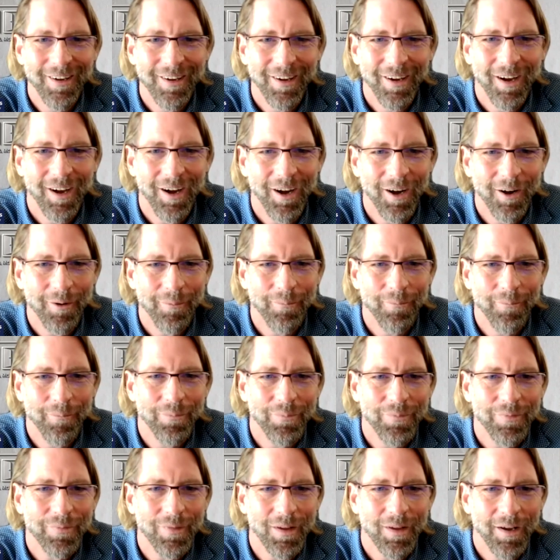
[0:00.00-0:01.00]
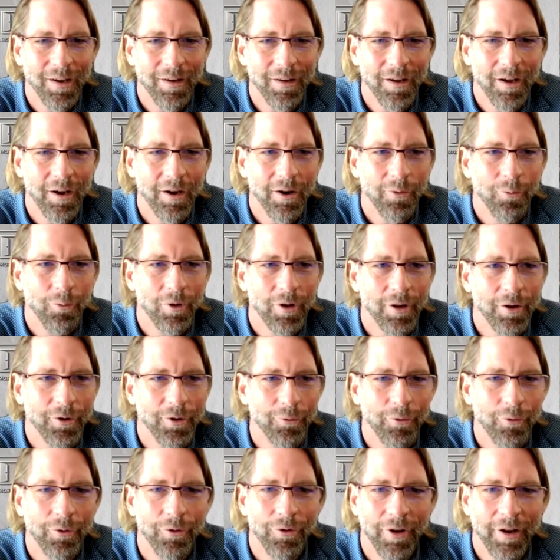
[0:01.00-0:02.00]
and really
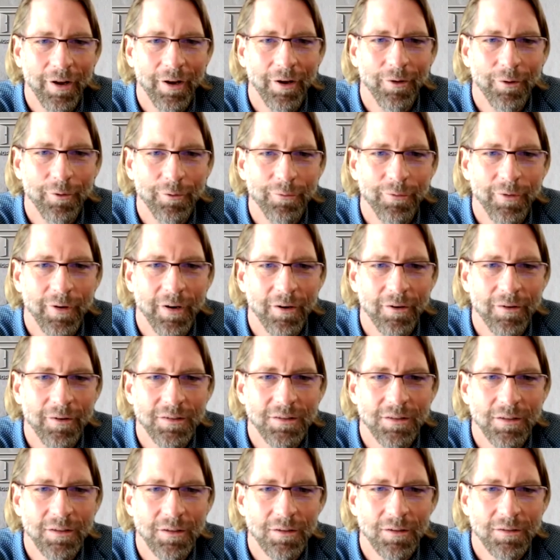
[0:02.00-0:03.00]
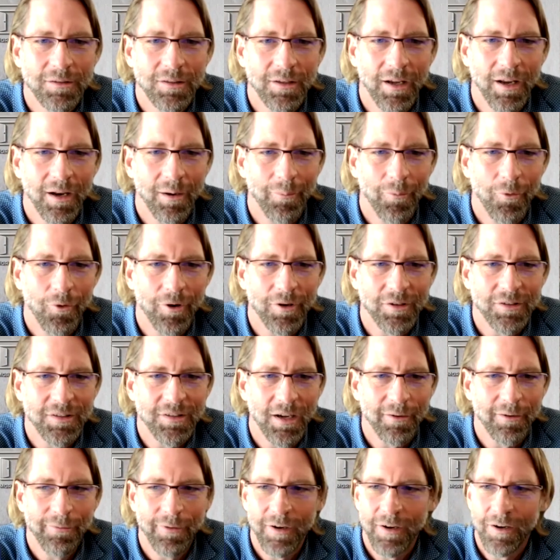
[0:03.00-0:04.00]
drill down on those figures to get a more
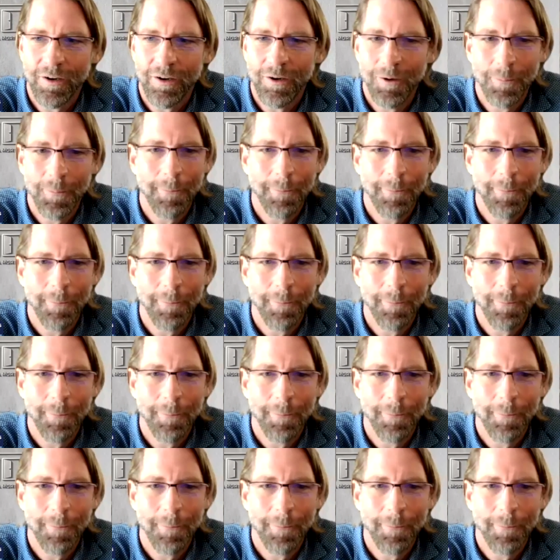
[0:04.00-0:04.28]
exact figure.